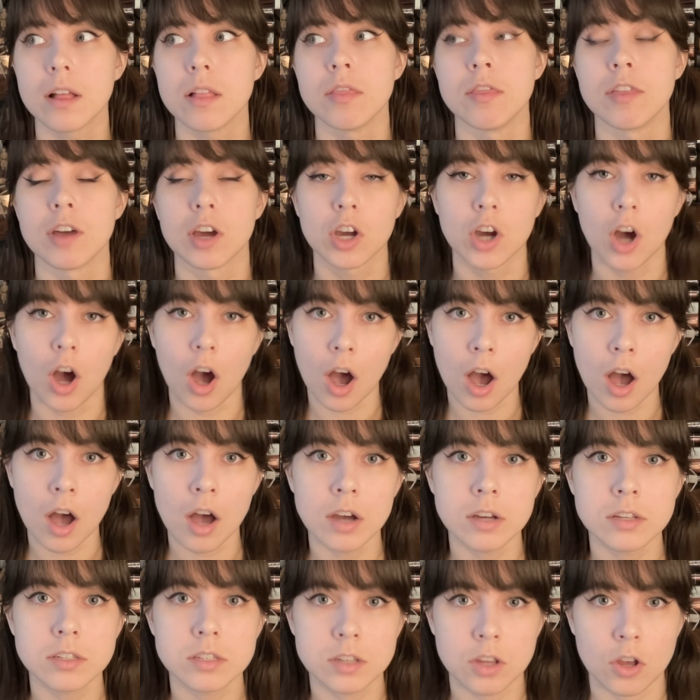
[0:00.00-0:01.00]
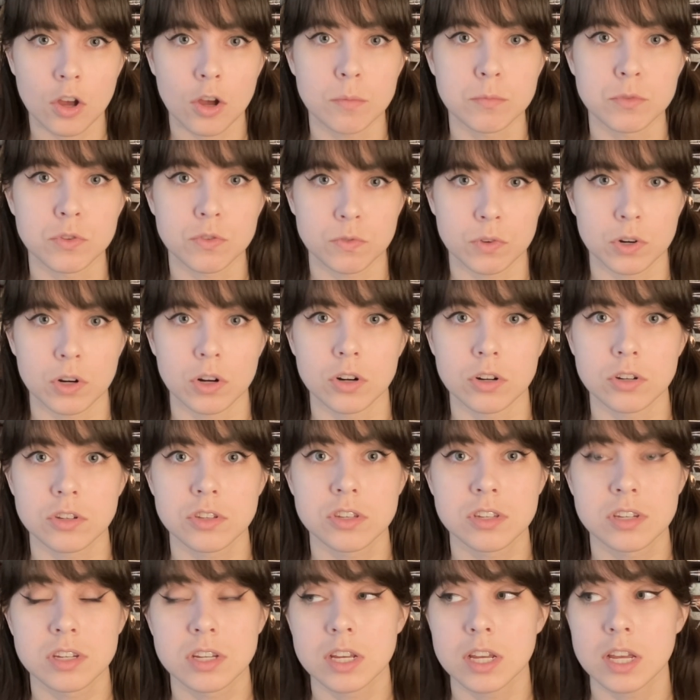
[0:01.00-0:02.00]
the cause comes
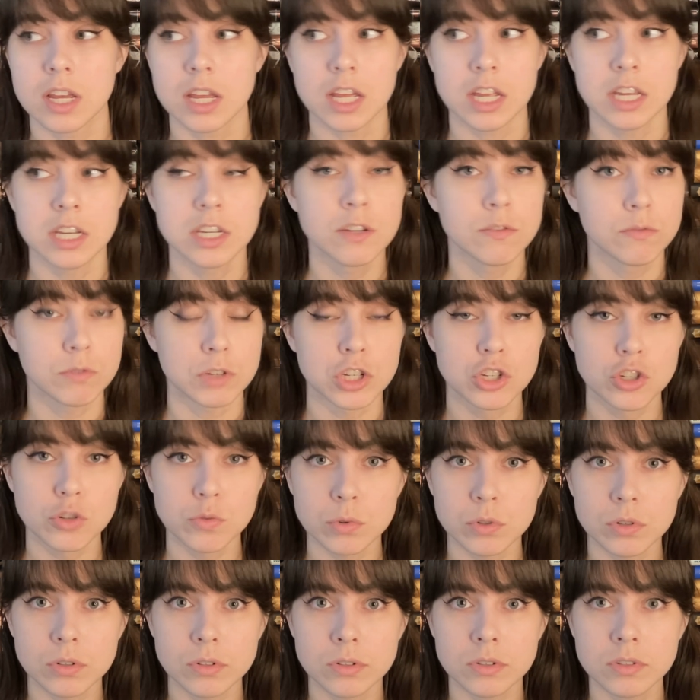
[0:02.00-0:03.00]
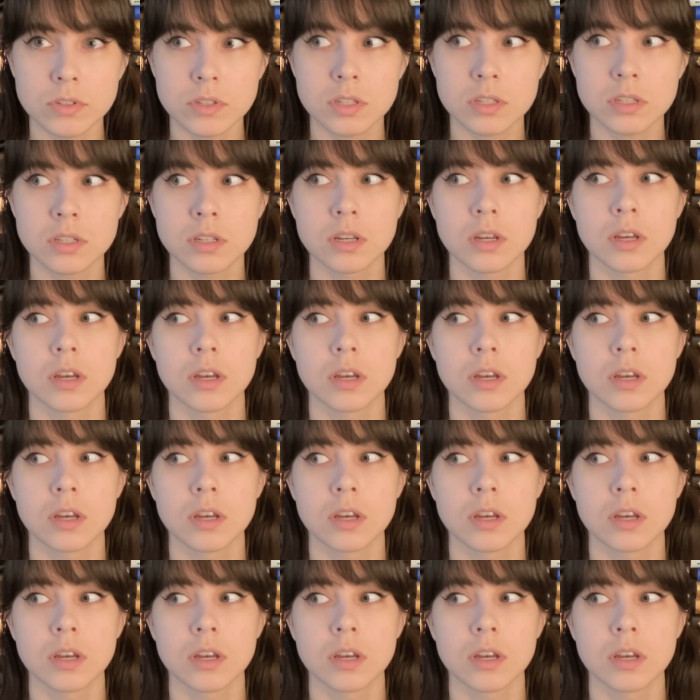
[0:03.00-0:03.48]
first. Individuals,